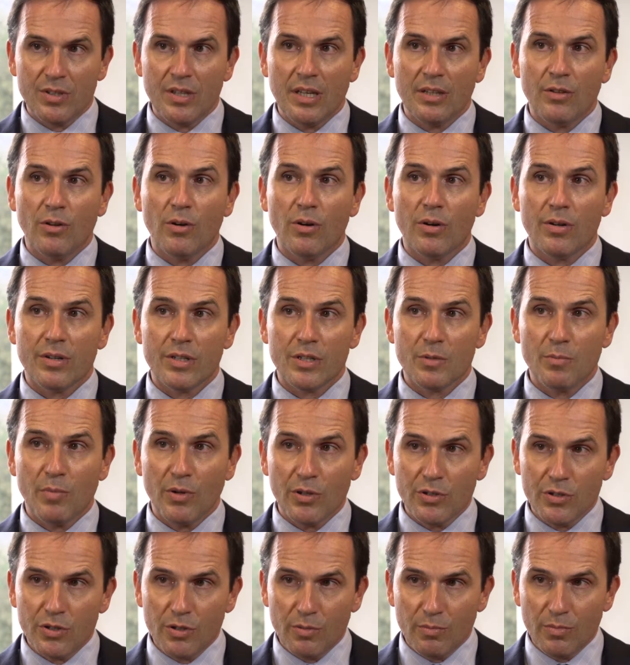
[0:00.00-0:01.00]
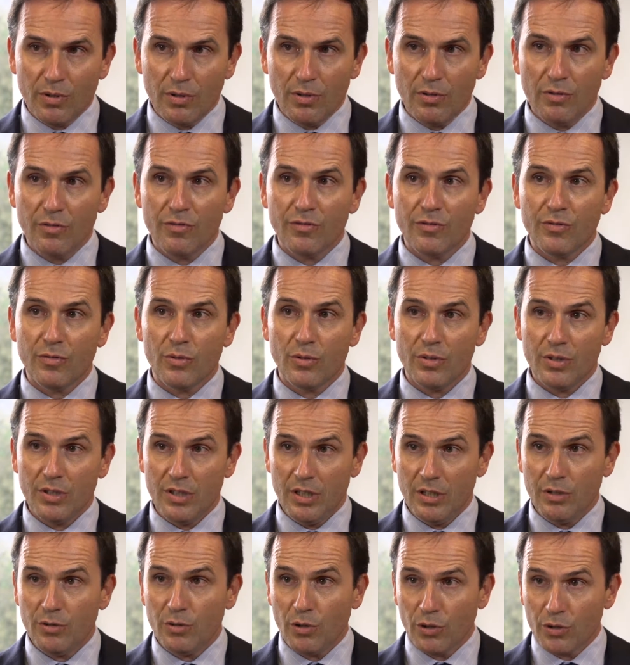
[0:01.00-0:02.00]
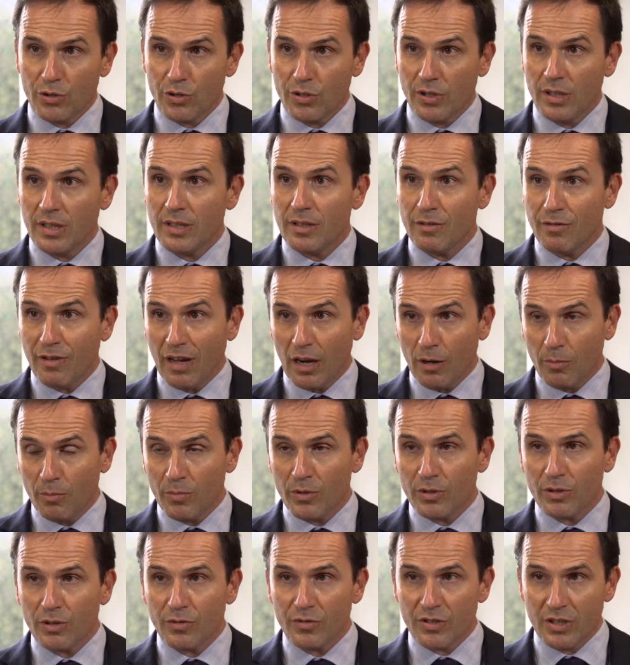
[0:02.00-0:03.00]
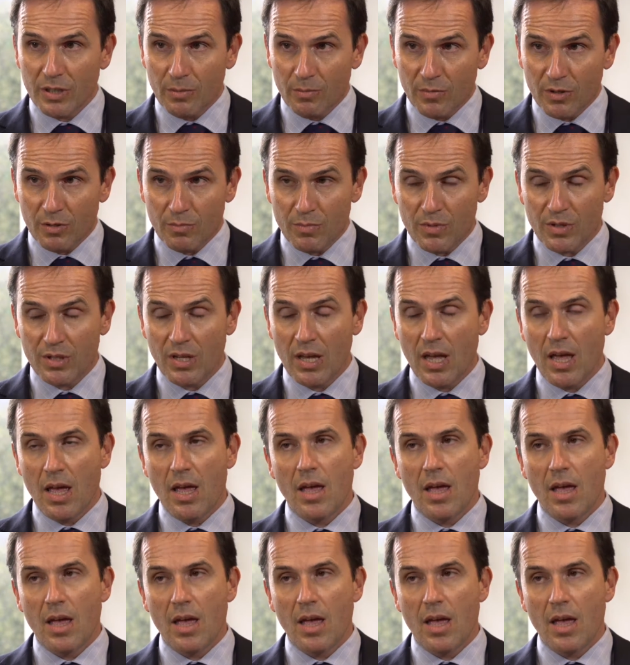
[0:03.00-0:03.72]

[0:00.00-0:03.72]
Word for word: that are responsible for the induction and development of symptoms.